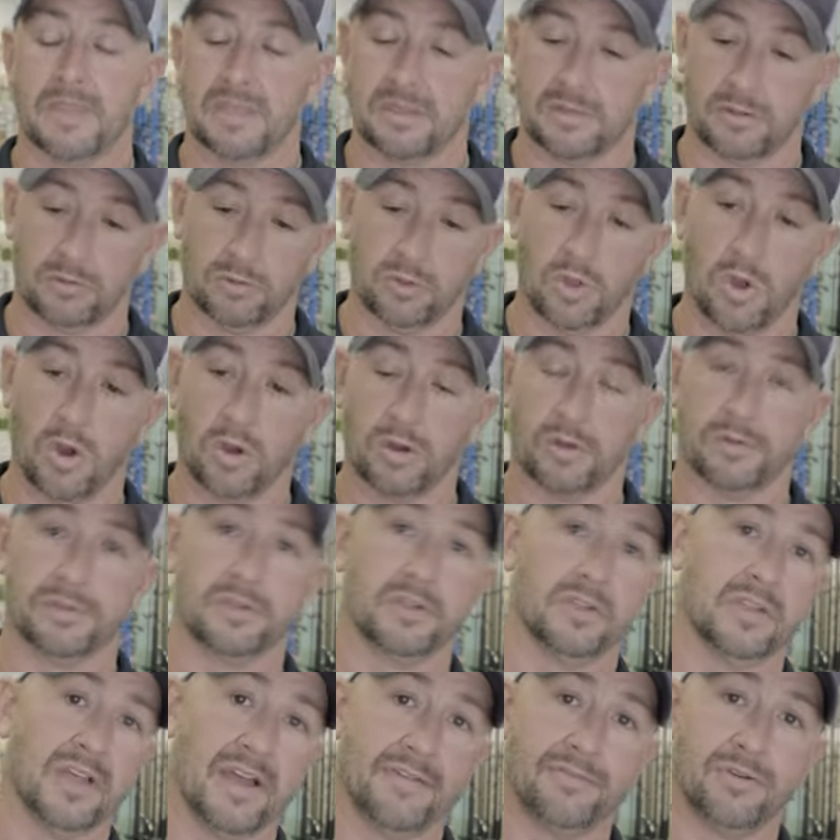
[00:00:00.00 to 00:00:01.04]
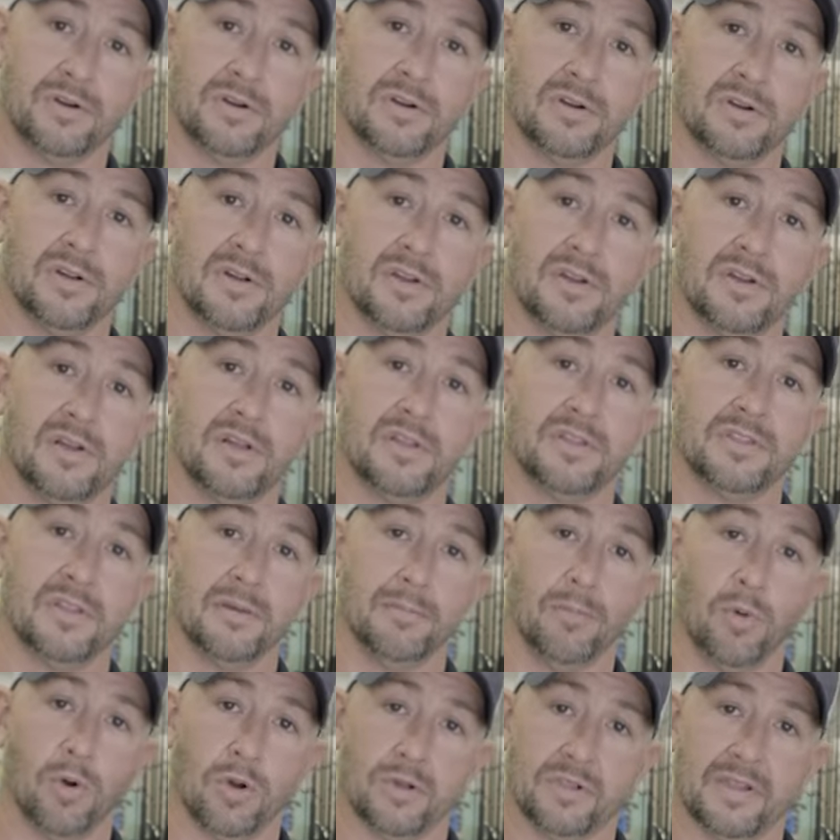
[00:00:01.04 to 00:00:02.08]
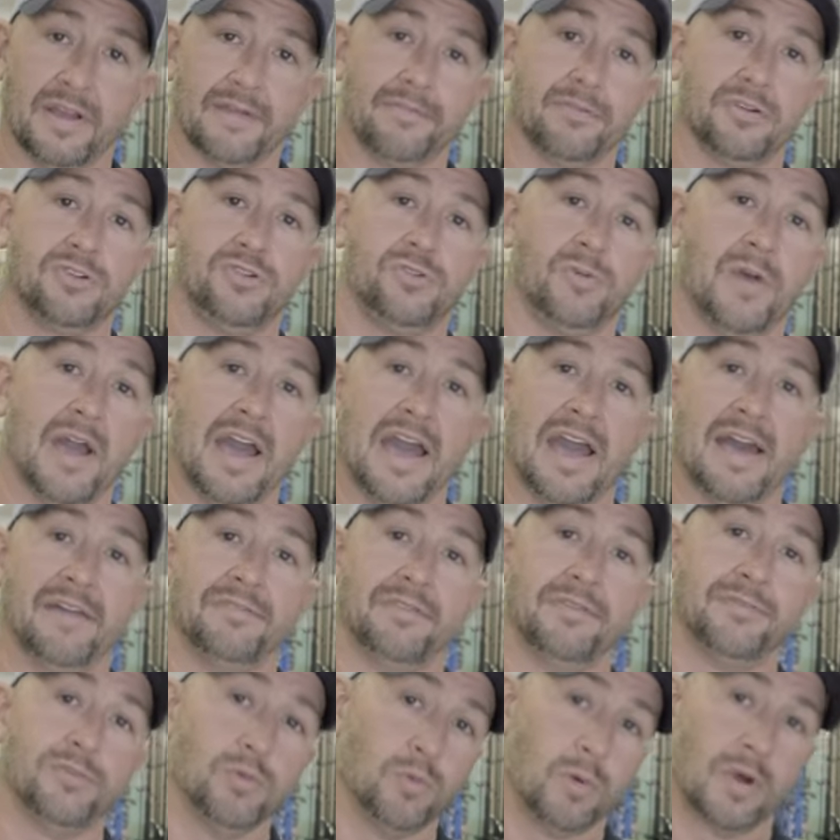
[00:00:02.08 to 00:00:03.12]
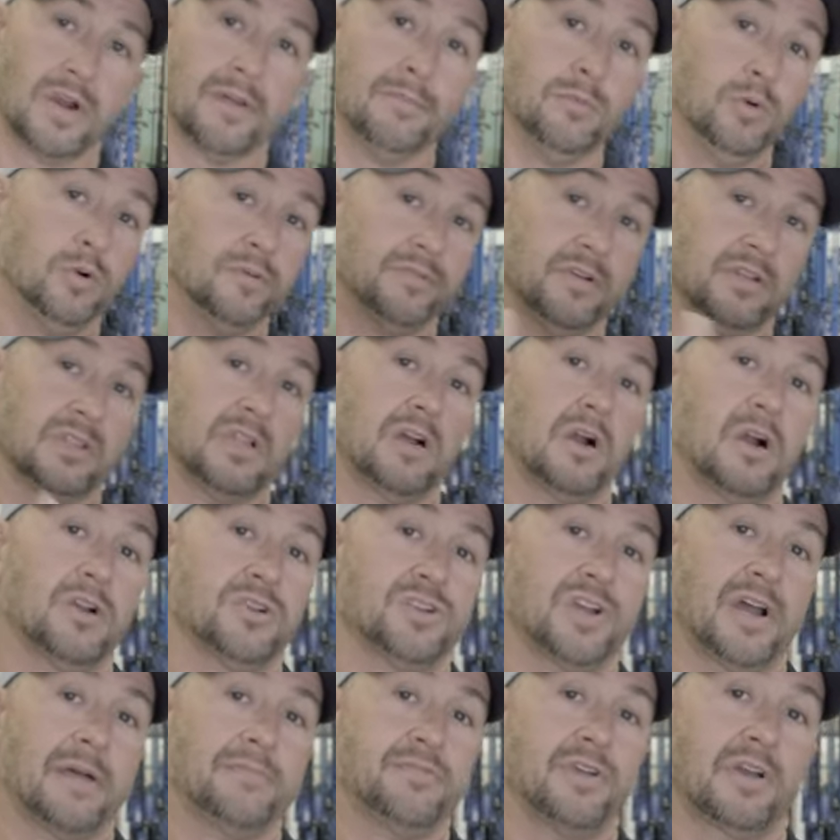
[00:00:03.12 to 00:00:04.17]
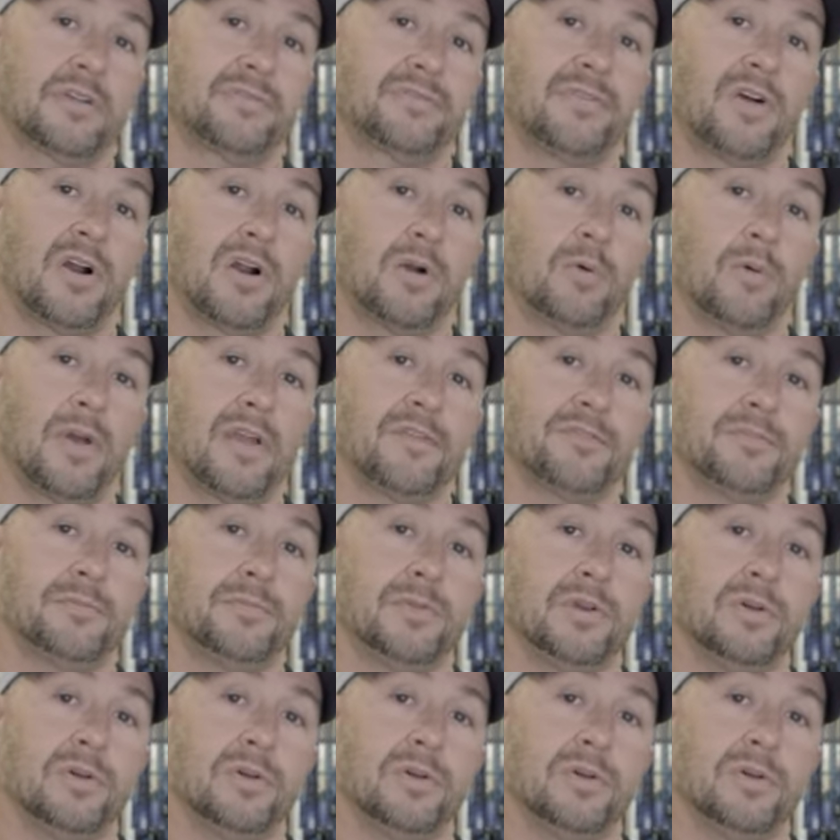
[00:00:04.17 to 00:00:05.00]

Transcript: The longer the lever, the more leverage you have. If you want to move a large object far away from